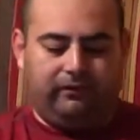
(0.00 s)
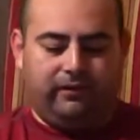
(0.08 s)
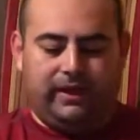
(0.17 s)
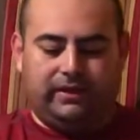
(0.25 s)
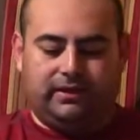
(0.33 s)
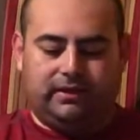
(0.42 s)

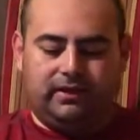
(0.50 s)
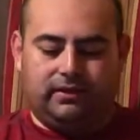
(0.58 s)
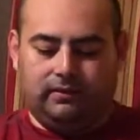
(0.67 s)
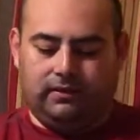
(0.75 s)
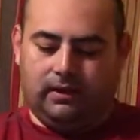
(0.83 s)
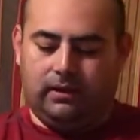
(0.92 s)
fresh
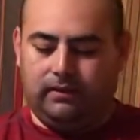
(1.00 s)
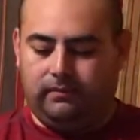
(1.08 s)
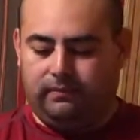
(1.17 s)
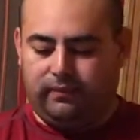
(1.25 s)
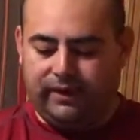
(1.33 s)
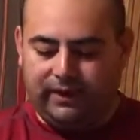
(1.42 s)

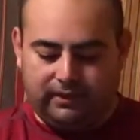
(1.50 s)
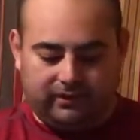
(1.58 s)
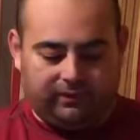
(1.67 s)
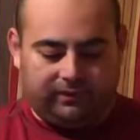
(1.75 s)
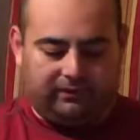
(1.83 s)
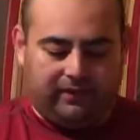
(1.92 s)
breeze
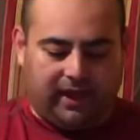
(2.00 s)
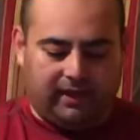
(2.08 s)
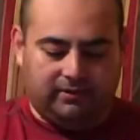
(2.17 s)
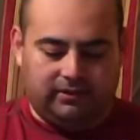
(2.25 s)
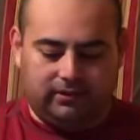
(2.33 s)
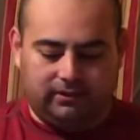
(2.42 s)
from the
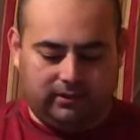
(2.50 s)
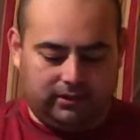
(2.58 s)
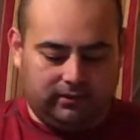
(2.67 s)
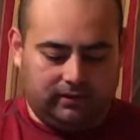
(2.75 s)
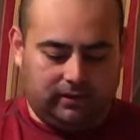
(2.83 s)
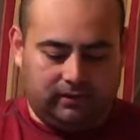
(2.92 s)
fans, you know.
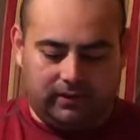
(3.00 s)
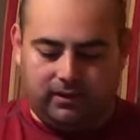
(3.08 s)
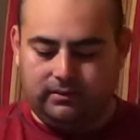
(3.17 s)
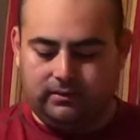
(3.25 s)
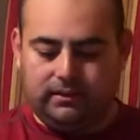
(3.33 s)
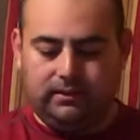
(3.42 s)
So there it
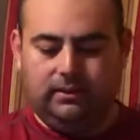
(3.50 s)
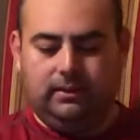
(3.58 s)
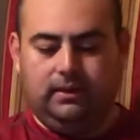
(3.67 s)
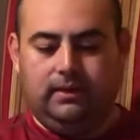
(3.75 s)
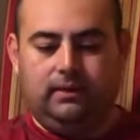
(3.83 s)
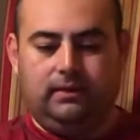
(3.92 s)
goes.
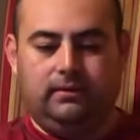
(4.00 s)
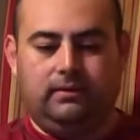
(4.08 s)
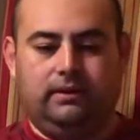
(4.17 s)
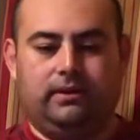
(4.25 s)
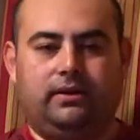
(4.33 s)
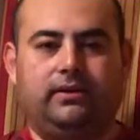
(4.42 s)

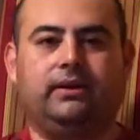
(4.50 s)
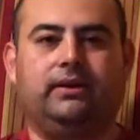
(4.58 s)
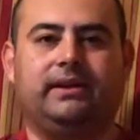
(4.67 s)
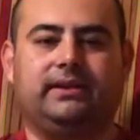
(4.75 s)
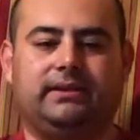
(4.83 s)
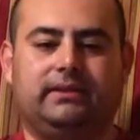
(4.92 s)
Look at all the
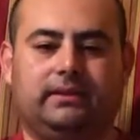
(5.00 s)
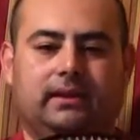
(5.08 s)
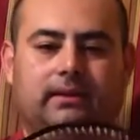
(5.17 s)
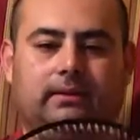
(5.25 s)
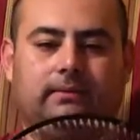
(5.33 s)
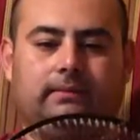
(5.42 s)
dust
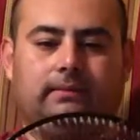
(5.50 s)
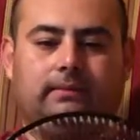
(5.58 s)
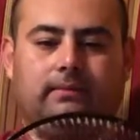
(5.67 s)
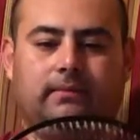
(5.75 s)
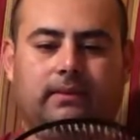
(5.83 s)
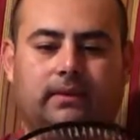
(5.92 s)

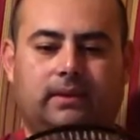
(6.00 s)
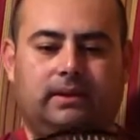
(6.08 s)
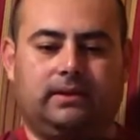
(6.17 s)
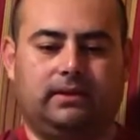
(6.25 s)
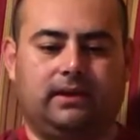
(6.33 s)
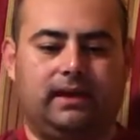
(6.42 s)
that
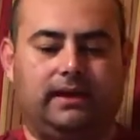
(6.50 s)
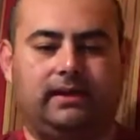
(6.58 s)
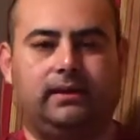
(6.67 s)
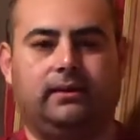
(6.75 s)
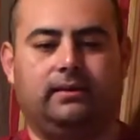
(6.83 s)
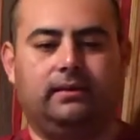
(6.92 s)
is
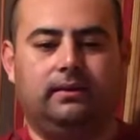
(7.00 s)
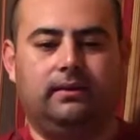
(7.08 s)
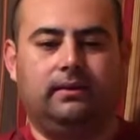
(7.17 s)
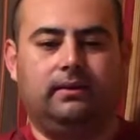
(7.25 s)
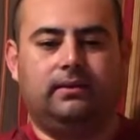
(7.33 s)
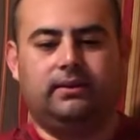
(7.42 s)
collecting.
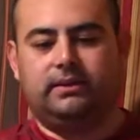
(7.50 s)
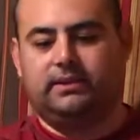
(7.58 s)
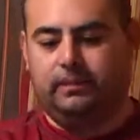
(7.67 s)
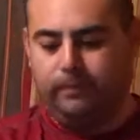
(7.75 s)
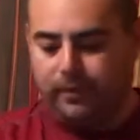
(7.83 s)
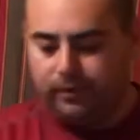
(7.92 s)
It's
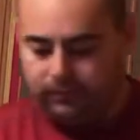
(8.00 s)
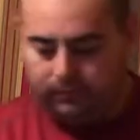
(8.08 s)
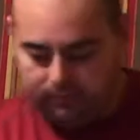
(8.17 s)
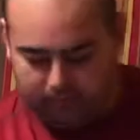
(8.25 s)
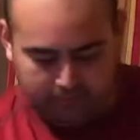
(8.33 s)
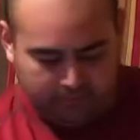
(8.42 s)
simple.
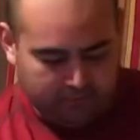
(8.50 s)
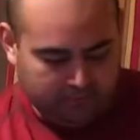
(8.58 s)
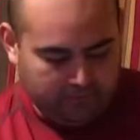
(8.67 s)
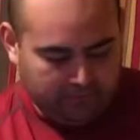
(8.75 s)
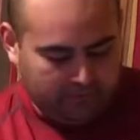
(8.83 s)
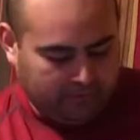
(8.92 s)

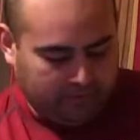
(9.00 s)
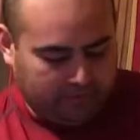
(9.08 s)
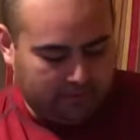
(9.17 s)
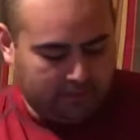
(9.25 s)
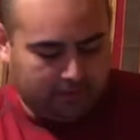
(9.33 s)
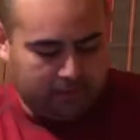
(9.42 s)

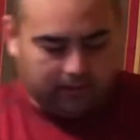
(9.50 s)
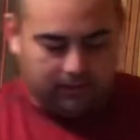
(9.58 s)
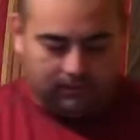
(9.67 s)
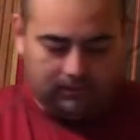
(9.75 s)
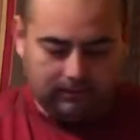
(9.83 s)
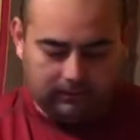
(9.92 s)
You know,
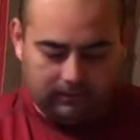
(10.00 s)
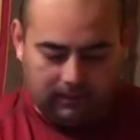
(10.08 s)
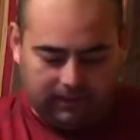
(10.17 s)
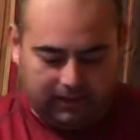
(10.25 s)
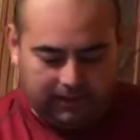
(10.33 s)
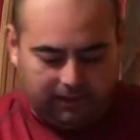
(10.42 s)

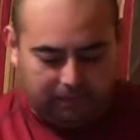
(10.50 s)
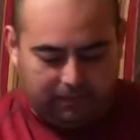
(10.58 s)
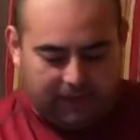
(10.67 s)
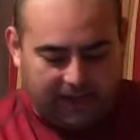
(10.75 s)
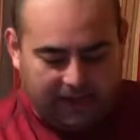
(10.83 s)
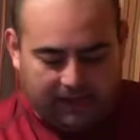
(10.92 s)
I think the
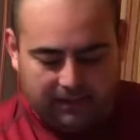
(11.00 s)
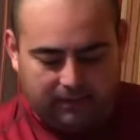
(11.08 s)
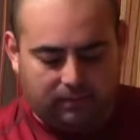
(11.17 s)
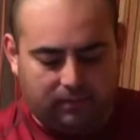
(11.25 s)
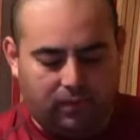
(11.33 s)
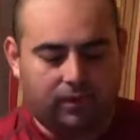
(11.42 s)
blade and
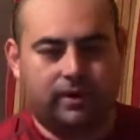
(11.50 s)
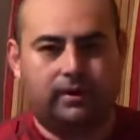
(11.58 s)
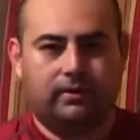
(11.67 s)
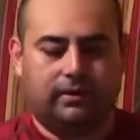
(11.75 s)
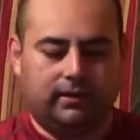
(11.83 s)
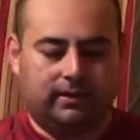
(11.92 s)
the
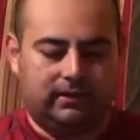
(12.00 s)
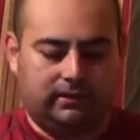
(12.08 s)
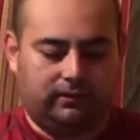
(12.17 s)
motor is